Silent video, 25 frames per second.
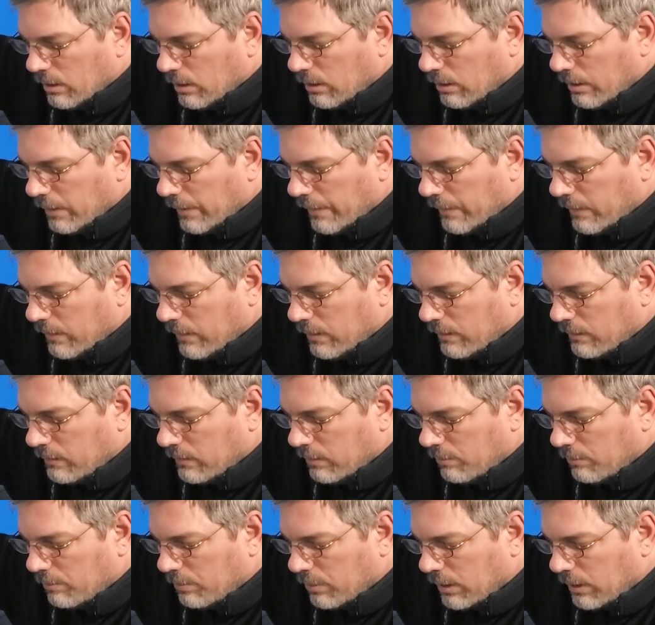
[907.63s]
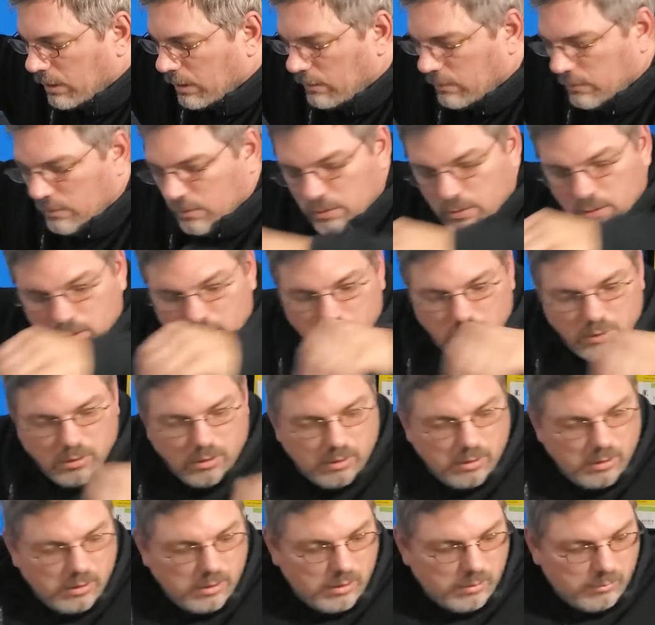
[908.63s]
Now that it's in place,
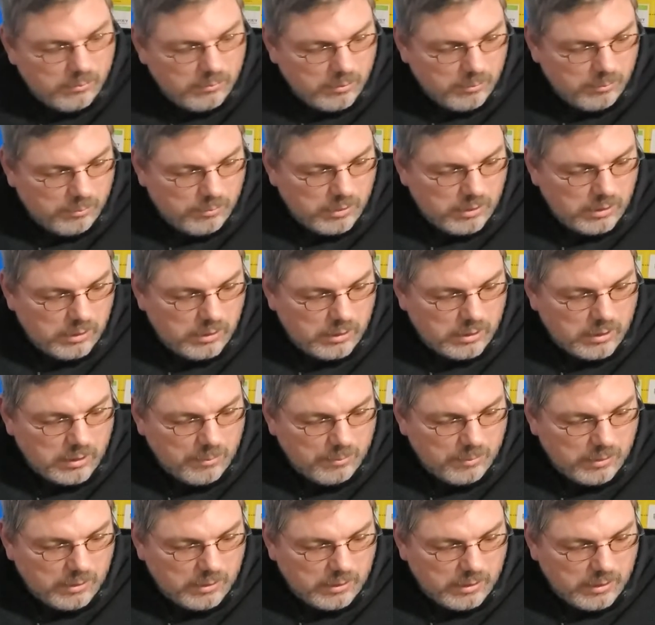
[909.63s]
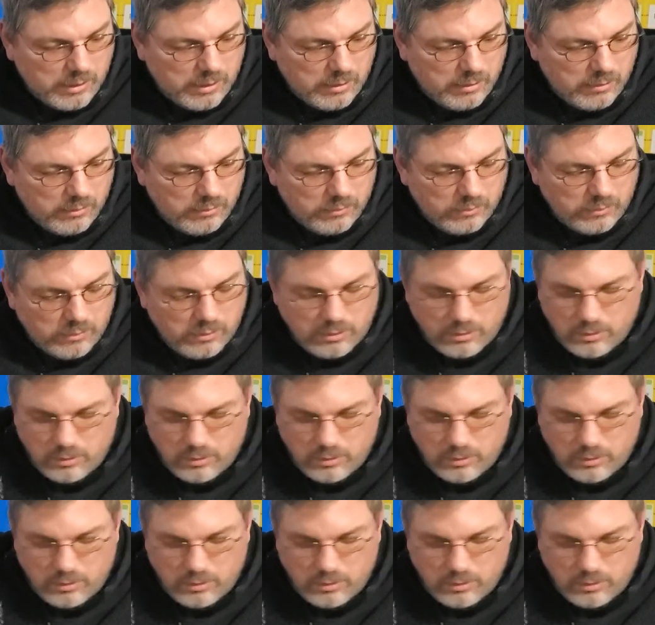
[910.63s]
I'm going to put in a couple of nails